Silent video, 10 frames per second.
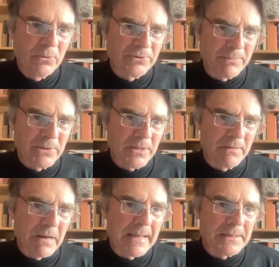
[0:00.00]
or some kind
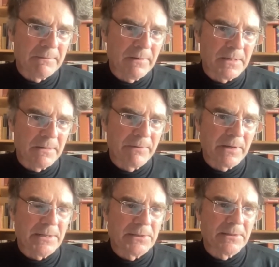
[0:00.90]
of collective
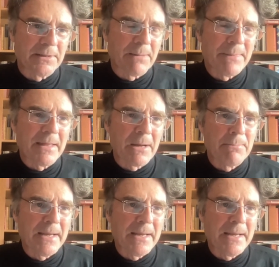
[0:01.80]
identification. I mean, that